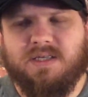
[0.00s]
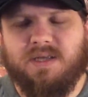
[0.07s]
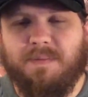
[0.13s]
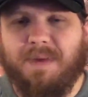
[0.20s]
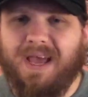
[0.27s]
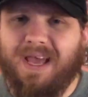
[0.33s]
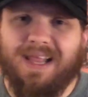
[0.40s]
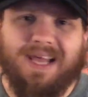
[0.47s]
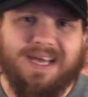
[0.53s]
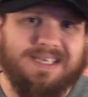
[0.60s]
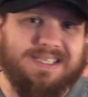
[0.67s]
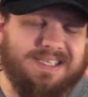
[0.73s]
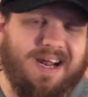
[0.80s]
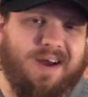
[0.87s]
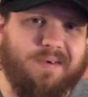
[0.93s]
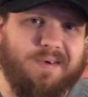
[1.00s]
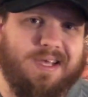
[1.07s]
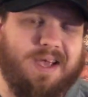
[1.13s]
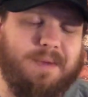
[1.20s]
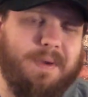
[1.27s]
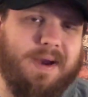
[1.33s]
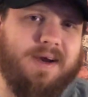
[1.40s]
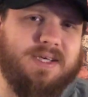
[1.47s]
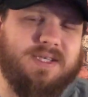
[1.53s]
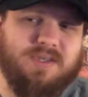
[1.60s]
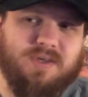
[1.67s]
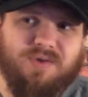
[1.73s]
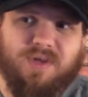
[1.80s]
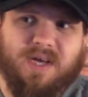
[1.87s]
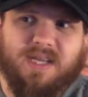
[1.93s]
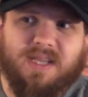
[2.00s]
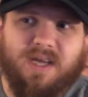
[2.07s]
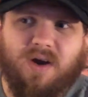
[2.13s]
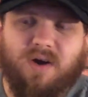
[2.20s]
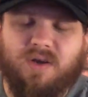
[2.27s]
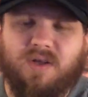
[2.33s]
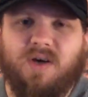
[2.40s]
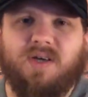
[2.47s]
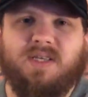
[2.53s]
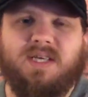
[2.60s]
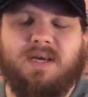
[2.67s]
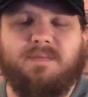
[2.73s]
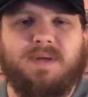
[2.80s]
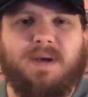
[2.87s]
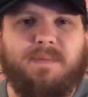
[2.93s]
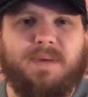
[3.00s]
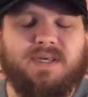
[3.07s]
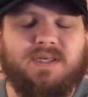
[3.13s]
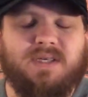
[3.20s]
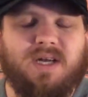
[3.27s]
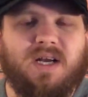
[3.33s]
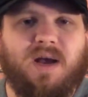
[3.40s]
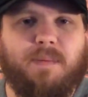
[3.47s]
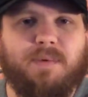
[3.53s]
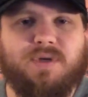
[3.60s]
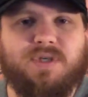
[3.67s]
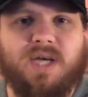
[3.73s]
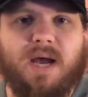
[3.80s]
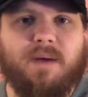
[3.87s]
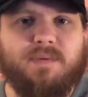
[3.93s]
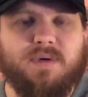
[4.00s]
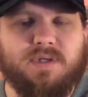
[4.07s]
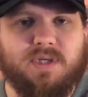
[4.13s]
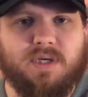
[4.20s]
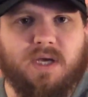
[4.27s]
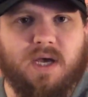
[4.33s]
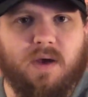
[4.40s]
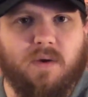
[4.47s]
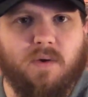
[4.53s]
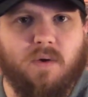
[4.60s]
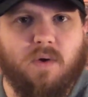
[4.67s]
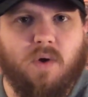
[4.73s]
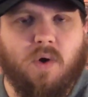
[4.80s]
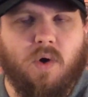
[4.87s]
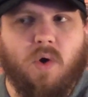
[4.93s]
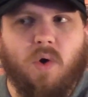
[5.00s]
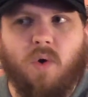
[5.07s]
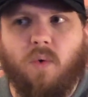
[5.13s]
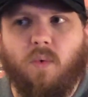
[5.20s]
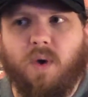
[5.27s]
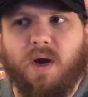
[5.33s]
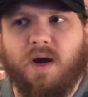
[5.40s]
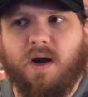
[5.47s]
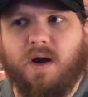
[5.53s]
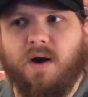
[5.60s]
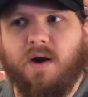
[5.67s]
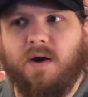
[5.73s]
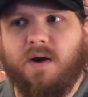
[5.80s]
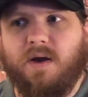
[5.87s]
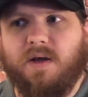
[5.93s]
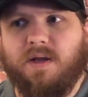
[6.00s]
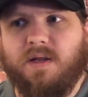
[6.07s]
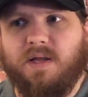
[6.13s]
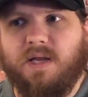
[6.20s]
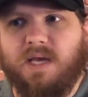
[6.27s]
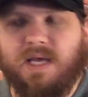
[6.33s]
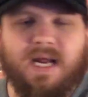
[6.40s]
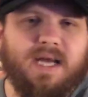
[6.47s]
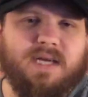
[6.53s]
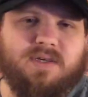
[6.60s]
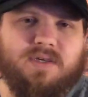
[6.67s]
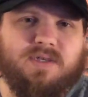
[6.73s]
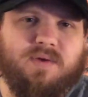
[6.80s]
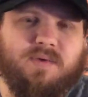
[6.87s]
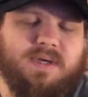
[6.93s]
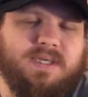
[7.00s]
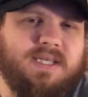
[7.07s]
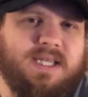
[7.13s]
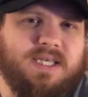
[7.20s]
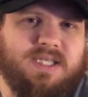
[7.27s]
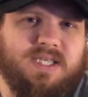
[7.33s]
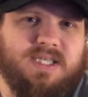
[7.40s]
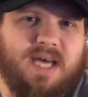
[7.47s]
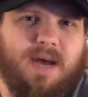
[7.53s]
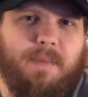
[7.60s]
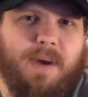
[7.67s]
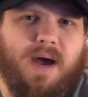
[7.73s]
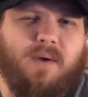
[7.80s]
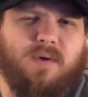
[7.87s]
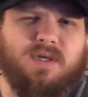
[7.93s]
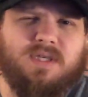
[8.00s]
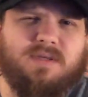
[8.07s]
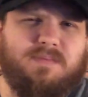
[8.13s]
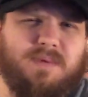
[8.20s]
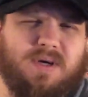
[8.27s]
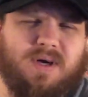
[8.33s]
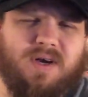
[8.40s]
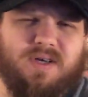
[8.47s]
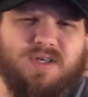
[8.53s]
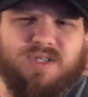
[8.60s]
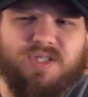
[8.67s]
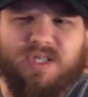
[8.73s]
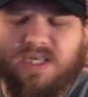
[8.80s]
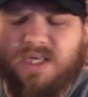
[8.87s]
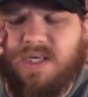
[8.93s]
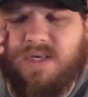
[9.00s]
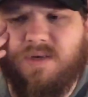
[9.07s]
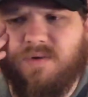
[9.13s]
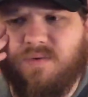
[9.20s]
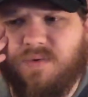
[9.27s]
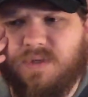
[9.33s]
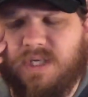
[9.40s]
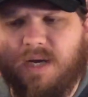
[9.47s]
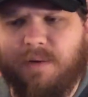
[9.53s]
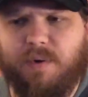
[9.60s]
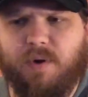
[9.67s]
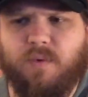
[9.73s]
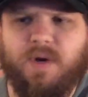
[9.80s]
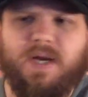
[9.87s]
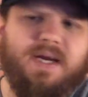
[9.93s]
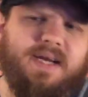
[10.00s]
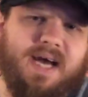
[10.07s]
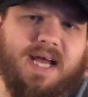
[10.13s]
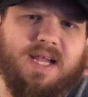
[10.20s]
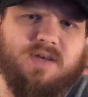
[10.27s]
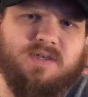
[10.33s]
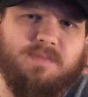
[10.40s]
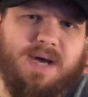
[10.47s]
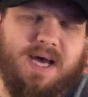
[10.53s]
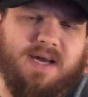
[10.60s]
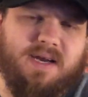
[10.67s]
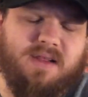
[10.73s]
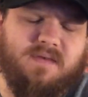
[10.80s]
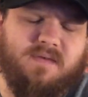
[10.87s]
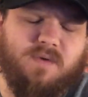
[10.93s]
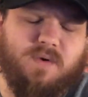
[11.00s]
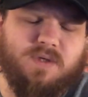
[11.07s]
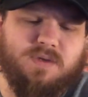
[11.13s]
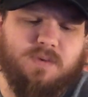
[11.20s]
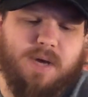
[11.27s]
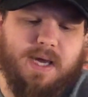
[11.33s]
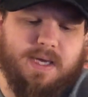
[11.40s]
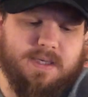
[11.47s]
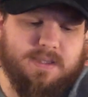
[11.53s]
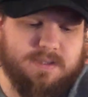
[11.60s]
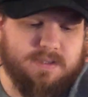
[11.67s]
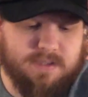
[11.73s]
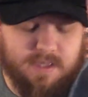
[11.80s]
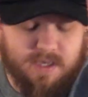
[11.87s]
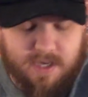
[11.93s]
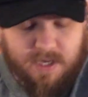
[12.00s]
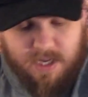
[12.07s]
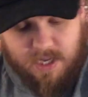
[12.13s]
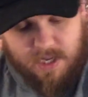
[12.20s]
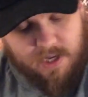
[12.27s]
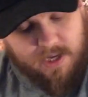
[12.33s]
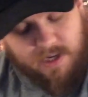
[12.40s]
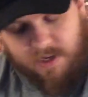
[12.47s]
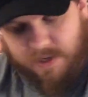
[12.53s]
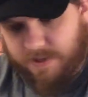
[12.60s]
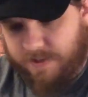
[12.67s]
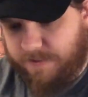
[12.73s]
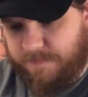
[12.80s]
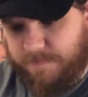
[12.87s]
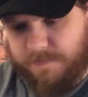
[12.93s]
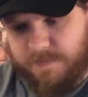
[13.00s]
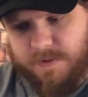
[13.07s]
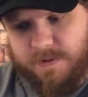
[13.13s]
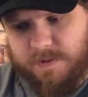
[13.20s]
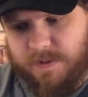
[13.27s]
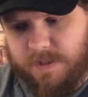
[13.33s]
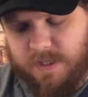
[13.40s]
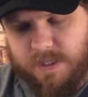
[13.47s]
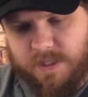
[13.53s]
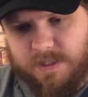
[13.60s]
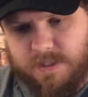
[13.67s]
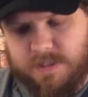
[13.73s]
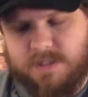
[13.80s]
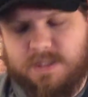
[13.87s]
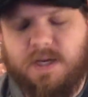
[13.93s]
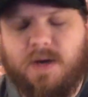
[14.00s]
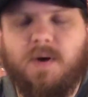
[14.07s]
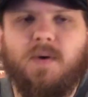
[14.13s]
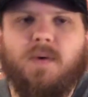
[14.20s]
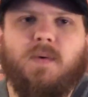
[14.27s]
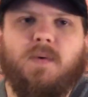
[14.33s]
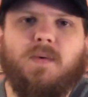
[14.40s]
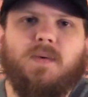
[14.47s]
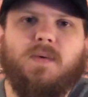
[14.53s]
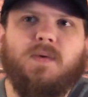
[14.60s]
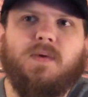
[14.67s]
it like she's not really a Mary Sue, like the earlier attempt I mentioned a couple chapters ago, where it answers the reason that she's got powers is because she was able to read Kylo's mind in The Force Awakens. So,